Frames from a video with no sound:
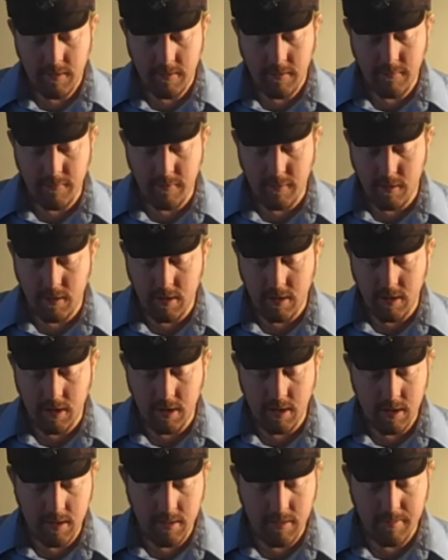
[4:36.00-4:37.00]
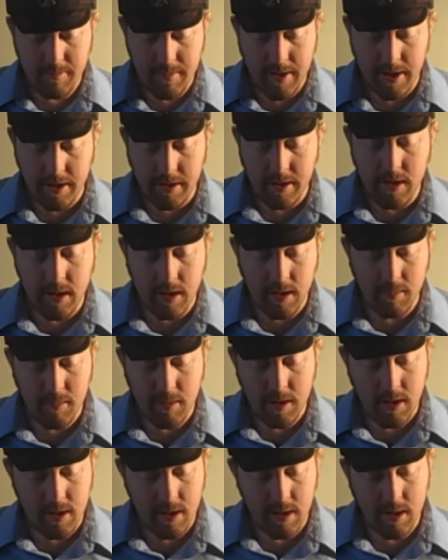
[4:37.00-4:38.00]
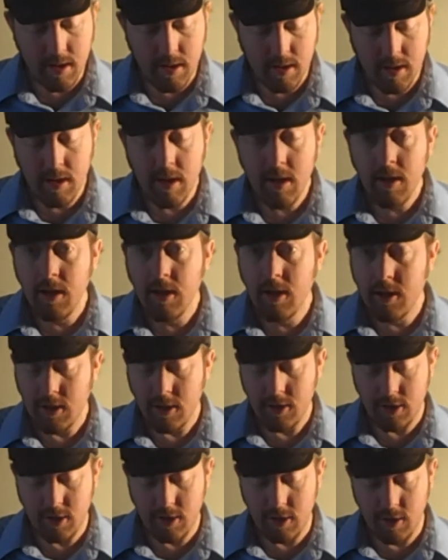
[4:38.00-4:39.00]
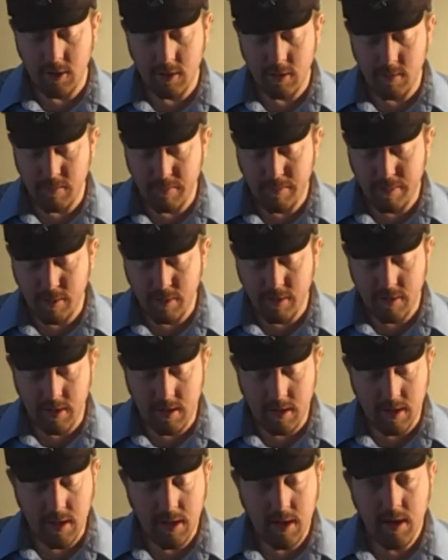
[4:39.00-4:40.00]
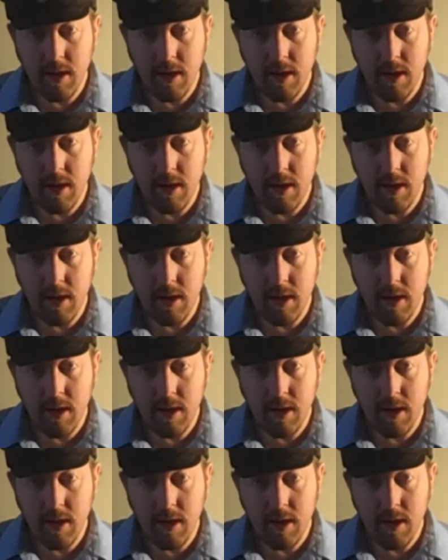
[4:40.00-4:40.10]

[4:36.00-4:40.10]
for making me so bored.